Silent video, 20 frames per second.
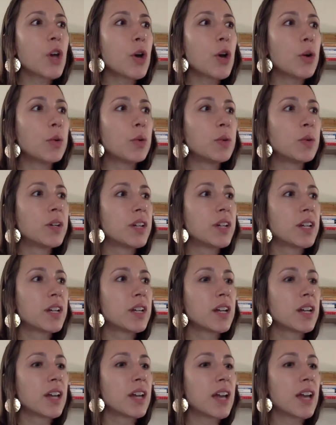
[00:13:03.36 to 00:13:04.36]
So
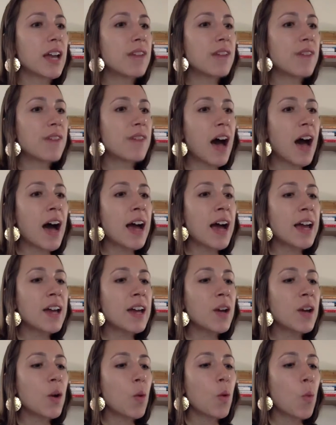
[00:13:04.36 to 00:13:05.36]
if
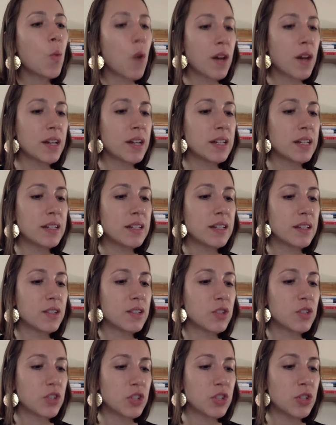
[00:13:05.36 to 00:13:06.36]
I
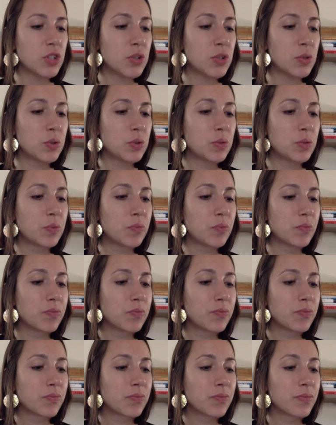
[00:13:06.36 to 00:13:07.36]
wanted to